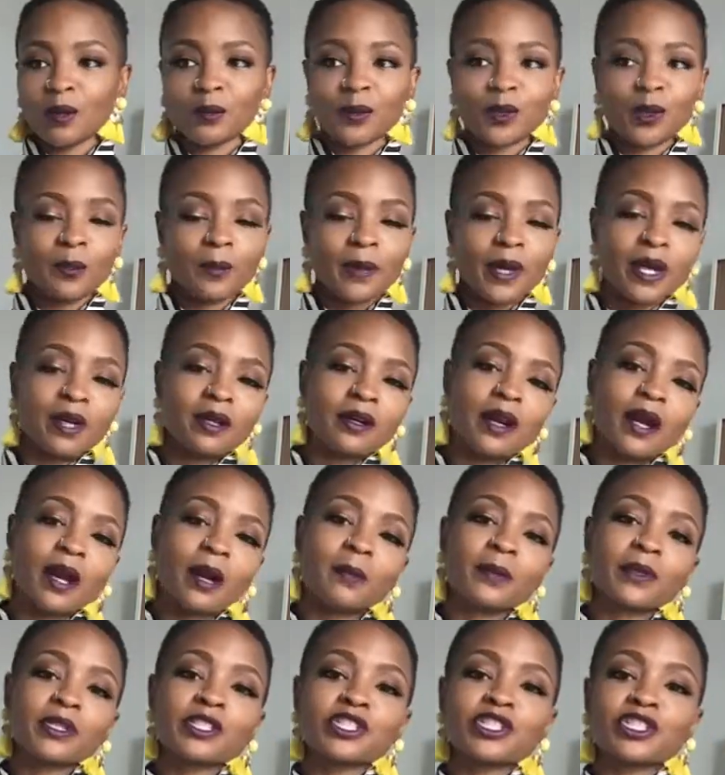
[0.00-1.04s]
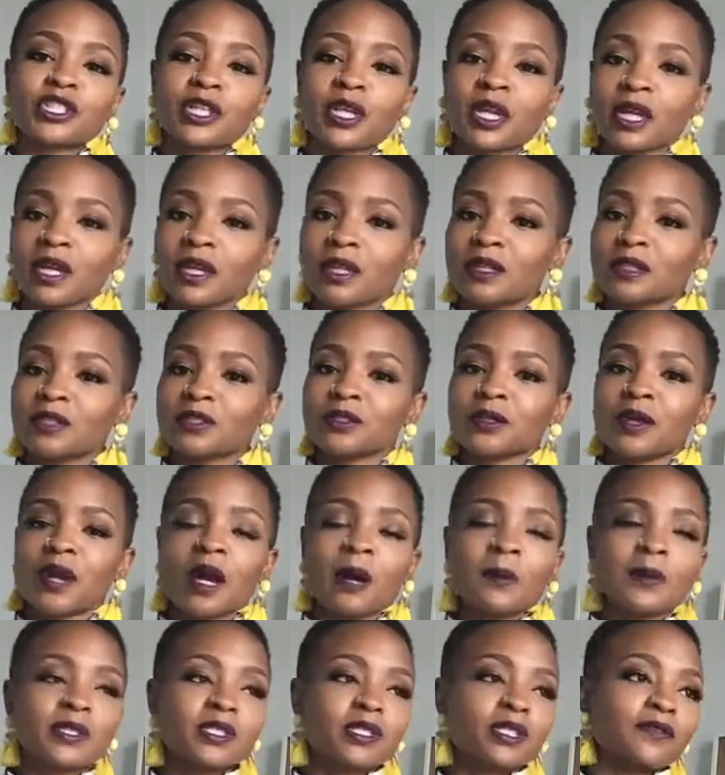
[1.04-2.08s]
No matter how much change or
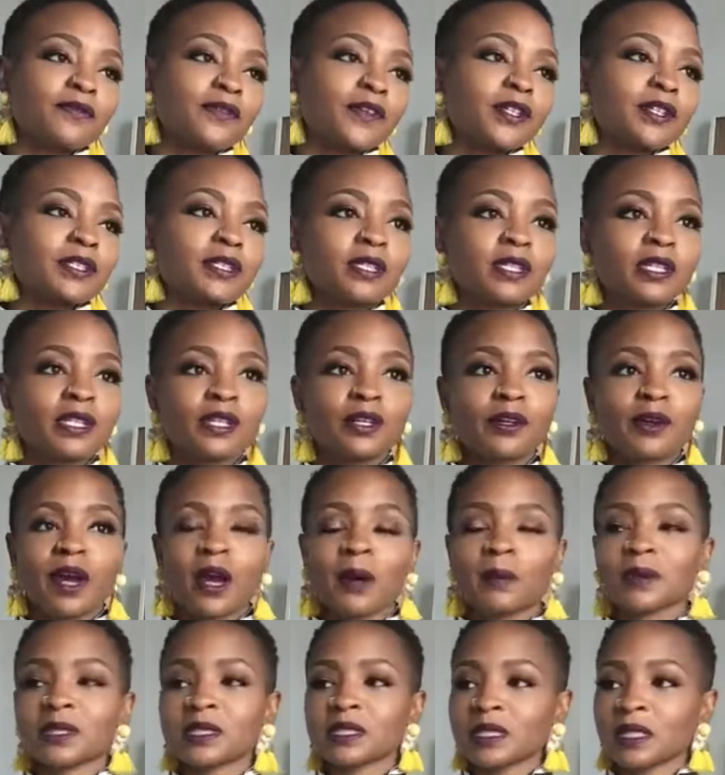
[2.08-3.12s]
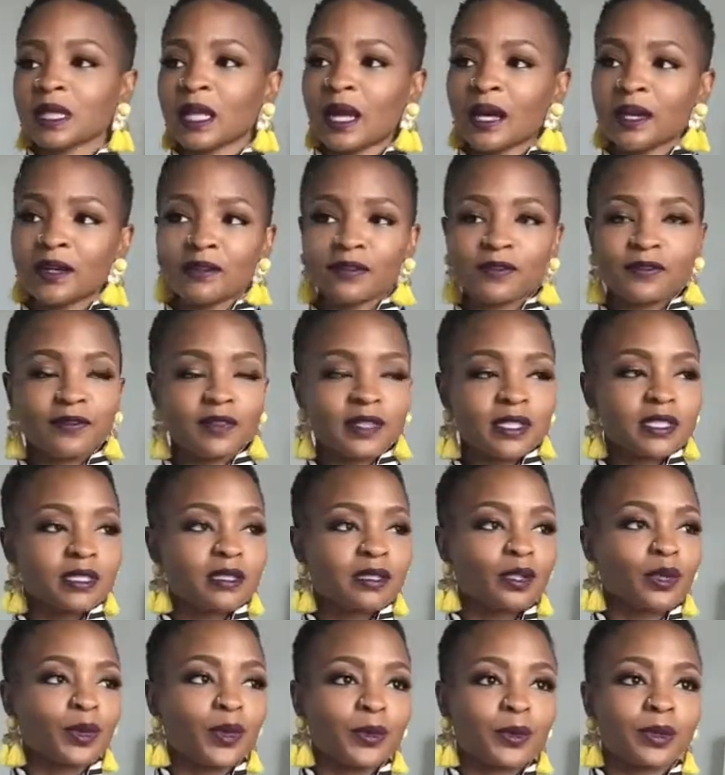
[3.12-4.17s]
how much adversity or how much life has
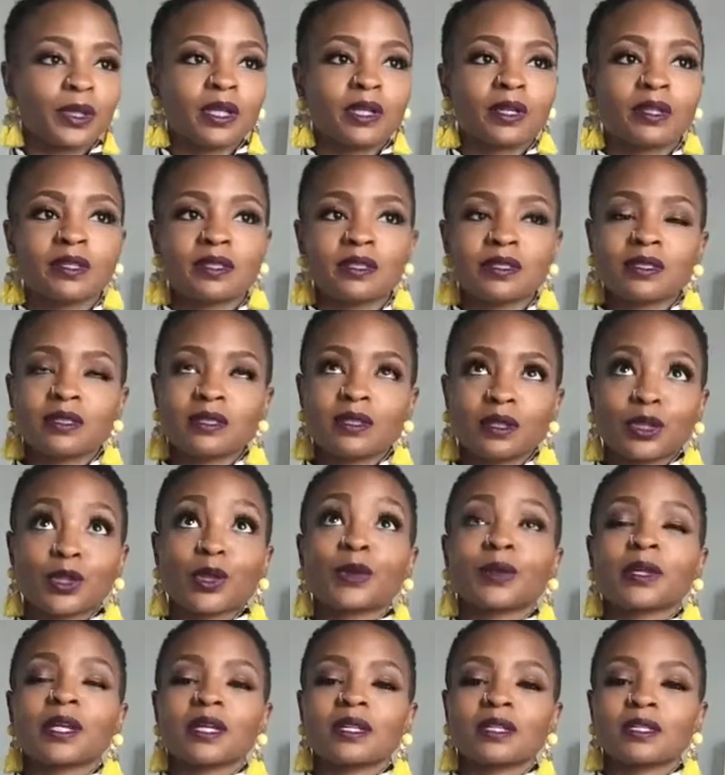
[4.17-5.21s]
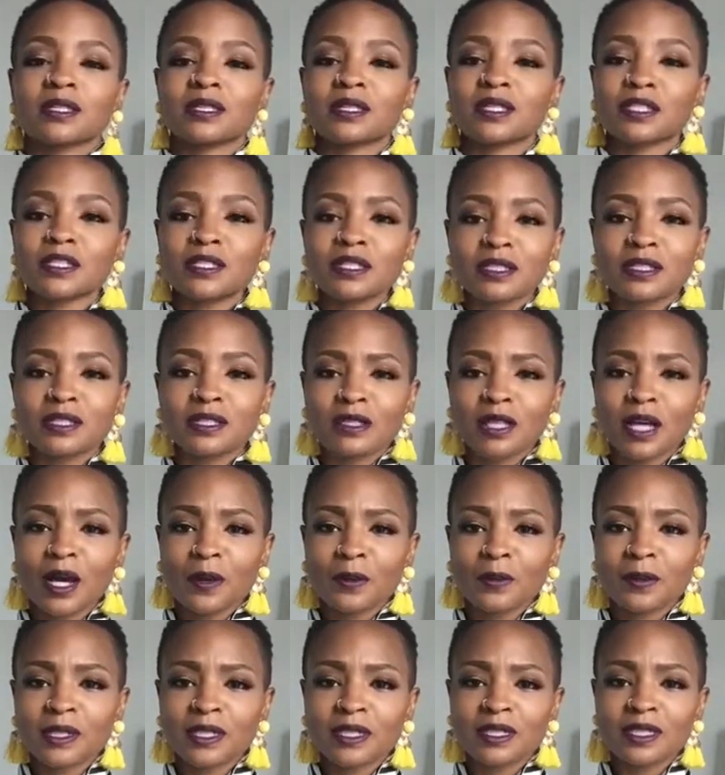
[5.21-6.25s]
thrown at us, there's still
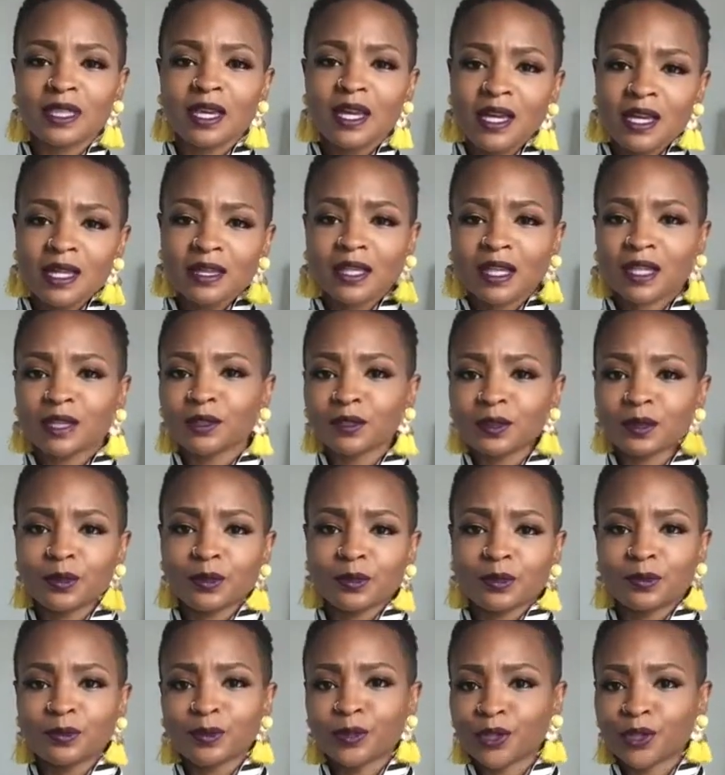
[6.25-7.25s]
always that little